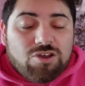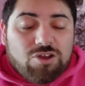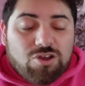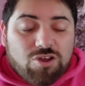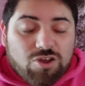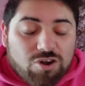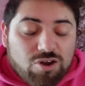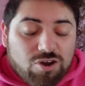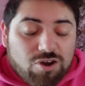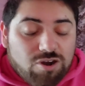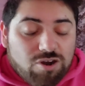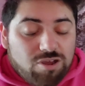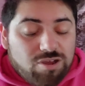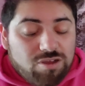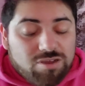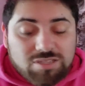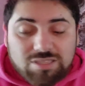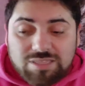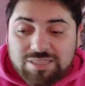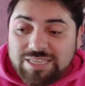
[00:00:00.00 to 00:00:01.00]
Girl,
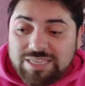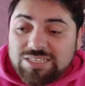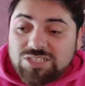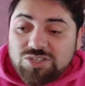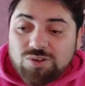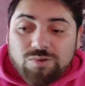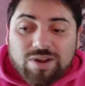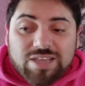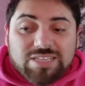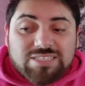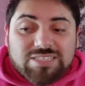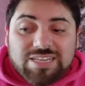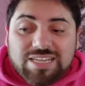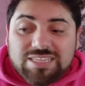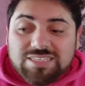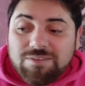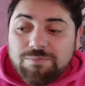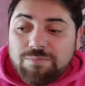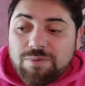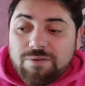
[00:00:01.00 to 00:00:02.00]
this
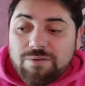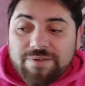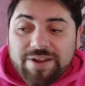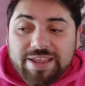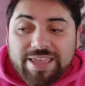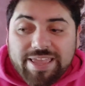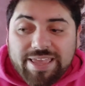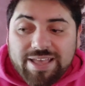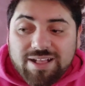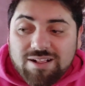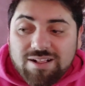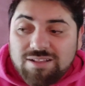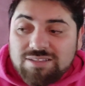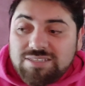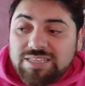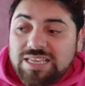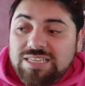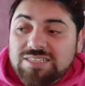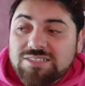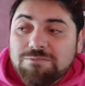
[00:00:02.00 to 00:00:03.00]
craziness in Beverly
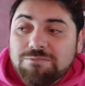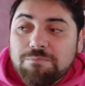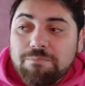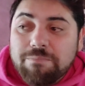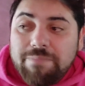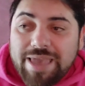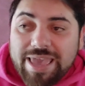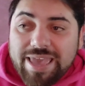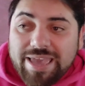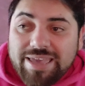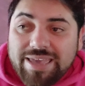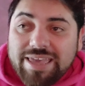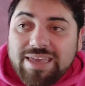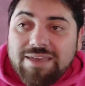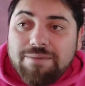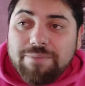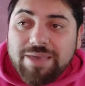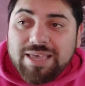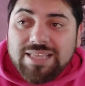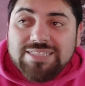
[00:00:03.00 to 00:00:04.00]
Hills is
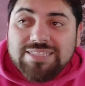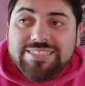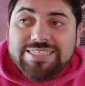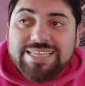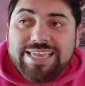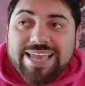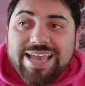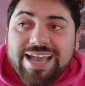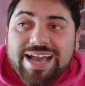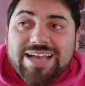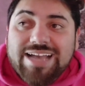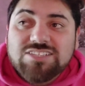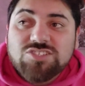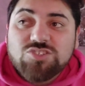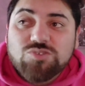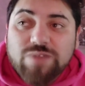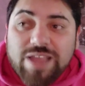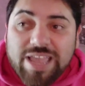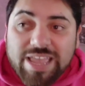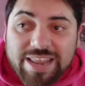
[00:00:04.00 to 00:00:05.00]
making me
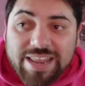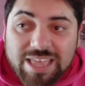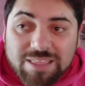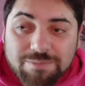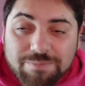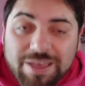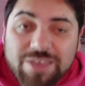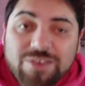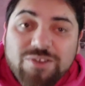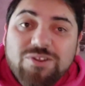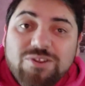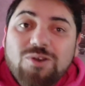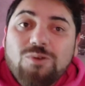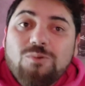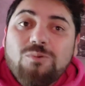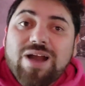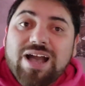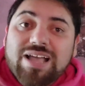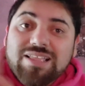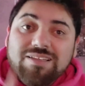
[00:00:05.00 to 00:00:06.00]
dehydrated. But you know
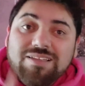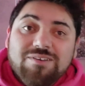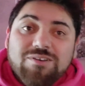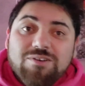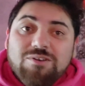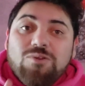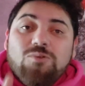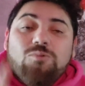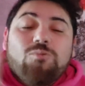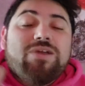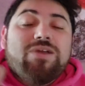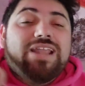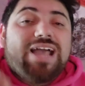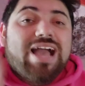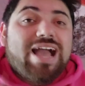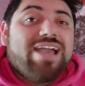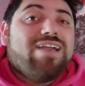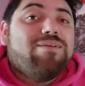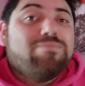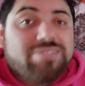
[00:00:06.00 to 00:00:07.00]
what? When
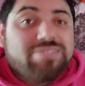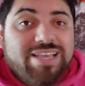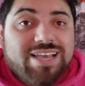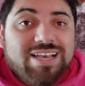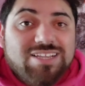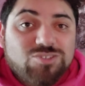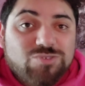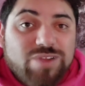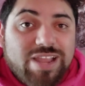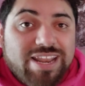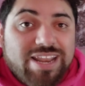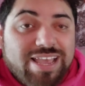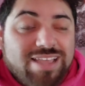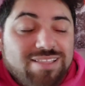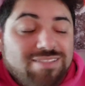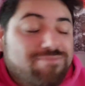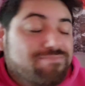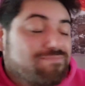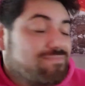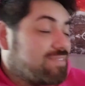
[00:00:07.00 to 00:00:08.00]
I am
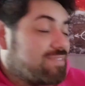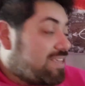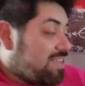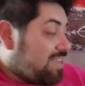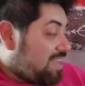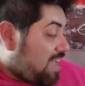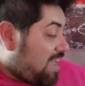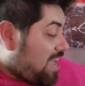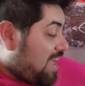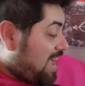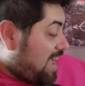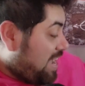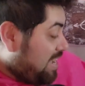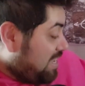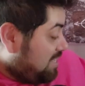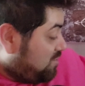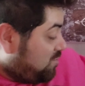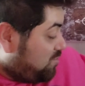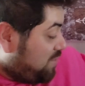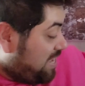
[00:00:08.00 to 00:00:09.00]
dehydrated,
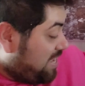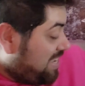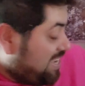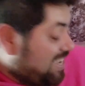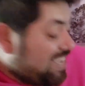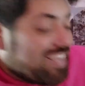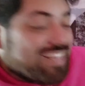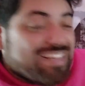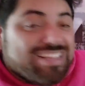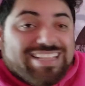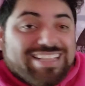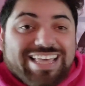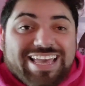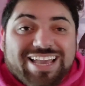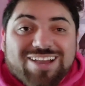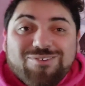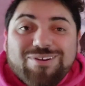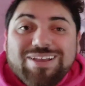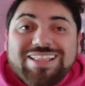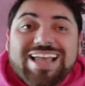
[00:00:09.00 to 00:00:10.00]
I drink
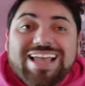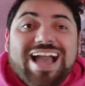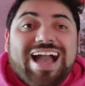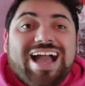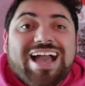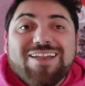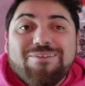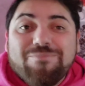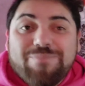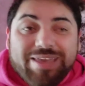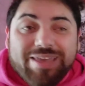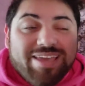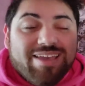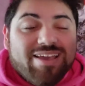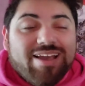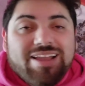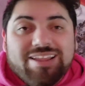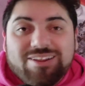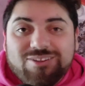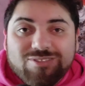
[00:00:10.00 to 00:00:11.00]
liquid
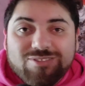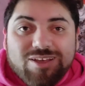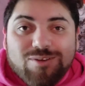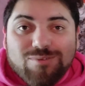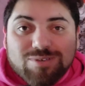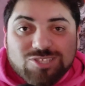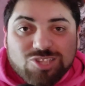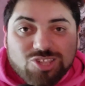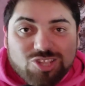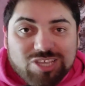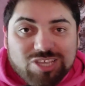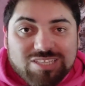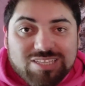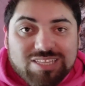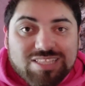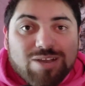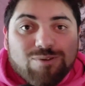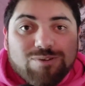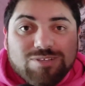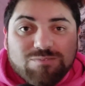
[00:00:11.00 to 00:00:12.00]
IV. I know that was
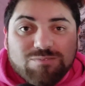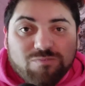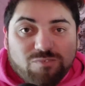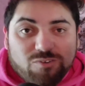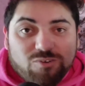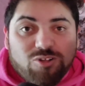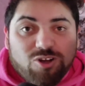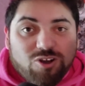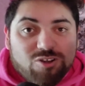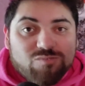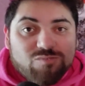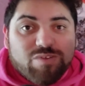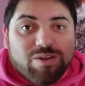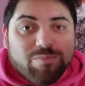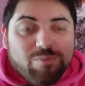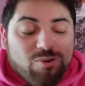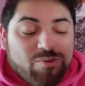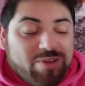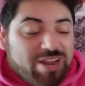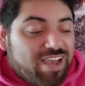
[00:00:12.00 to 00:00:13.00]
cheesy. That was full on
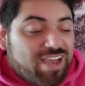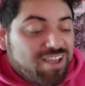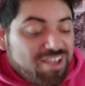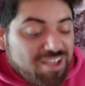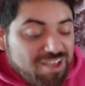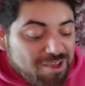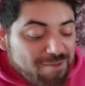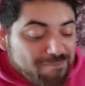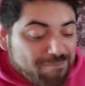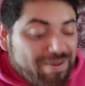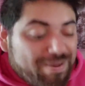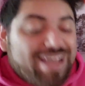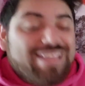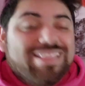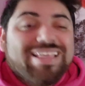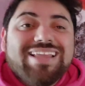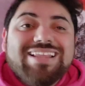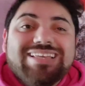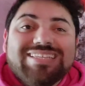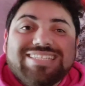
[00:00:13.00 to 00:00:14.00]
Ramona.
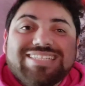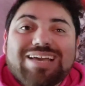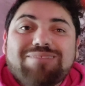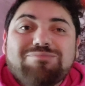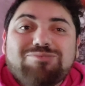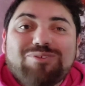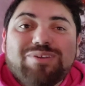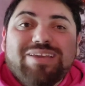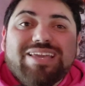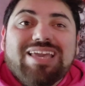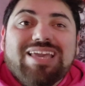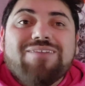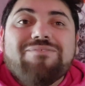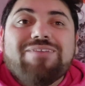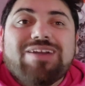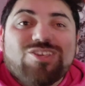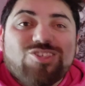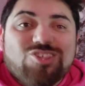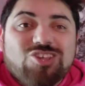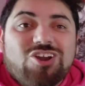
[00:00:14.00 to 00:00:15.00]
But it is time to give
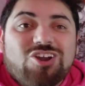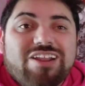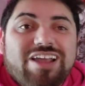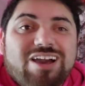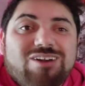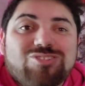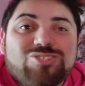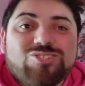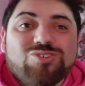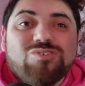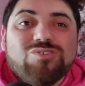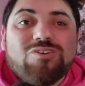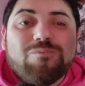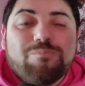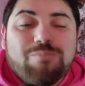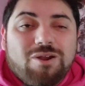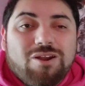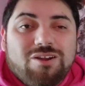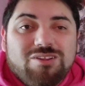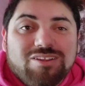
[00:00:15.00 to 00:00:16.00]
a shout out to our
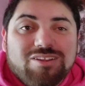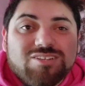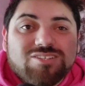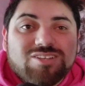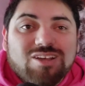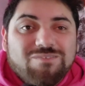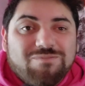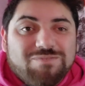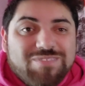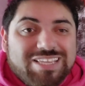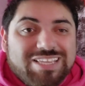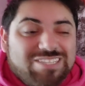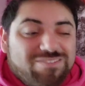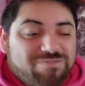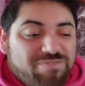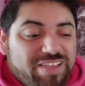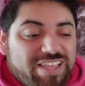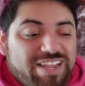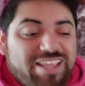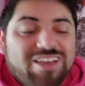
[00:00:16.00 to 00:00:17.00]
partners of this
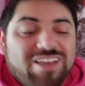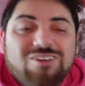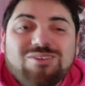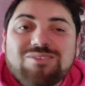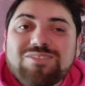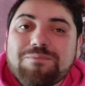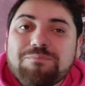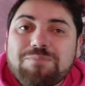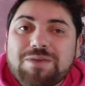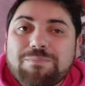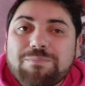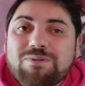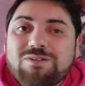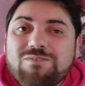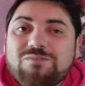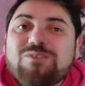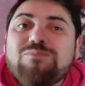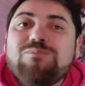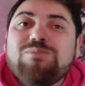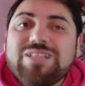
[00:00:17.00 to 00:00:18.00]
video, the
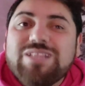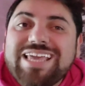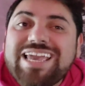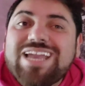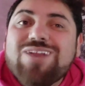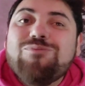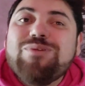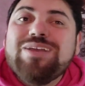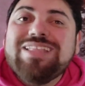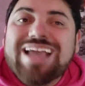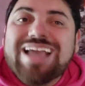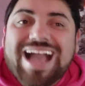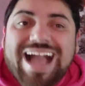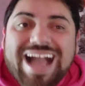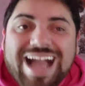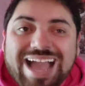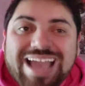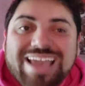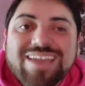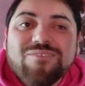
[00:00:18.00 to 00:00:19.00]
people from Liquid
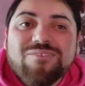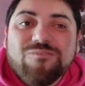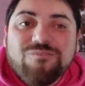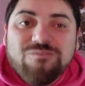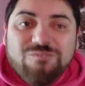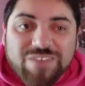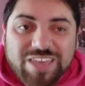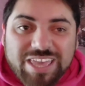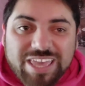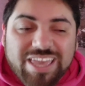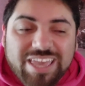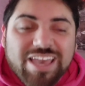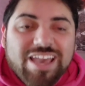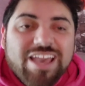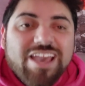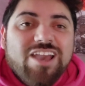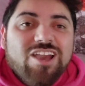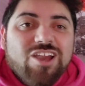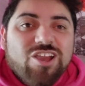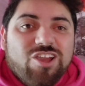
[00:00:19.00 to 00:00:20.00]

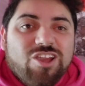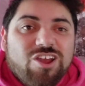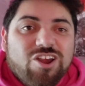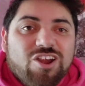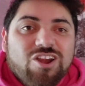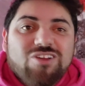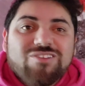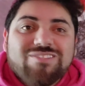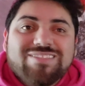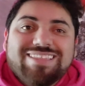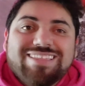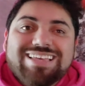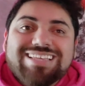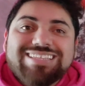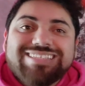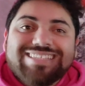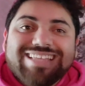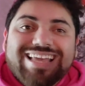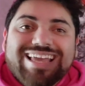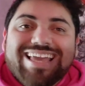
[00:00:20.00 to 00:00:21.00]
IV. Girl,
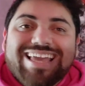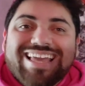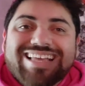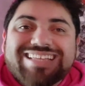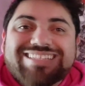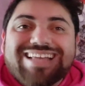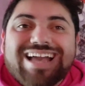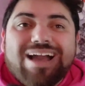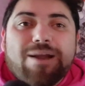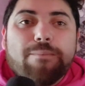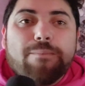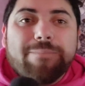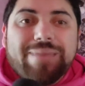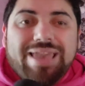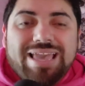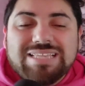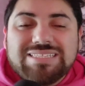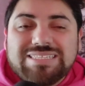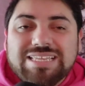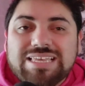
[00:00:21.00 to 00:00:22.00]
this thing is
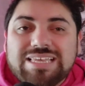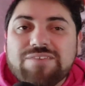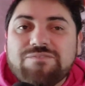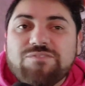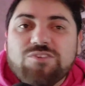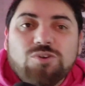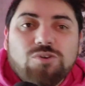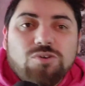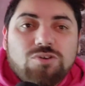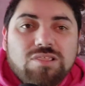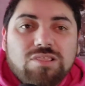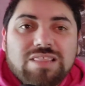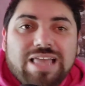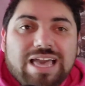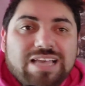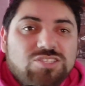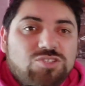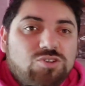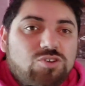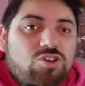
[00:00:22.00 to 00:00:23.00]
amazing. If you
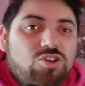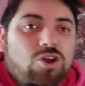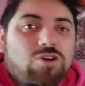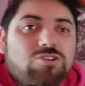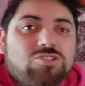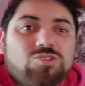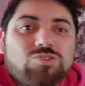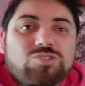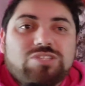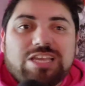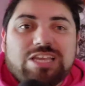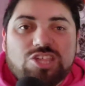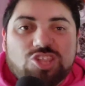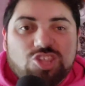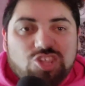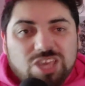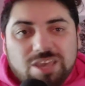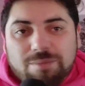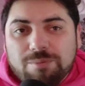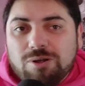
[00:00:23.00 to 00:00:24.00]
like to go to the
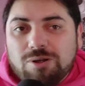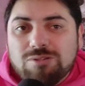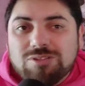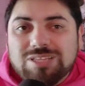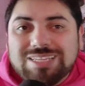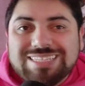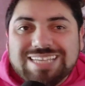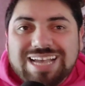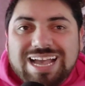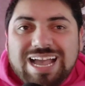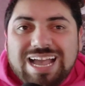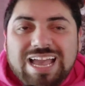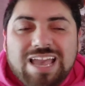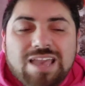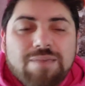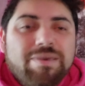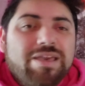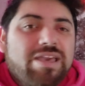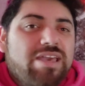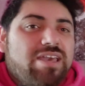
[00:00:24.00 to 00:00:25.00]
gym all the time,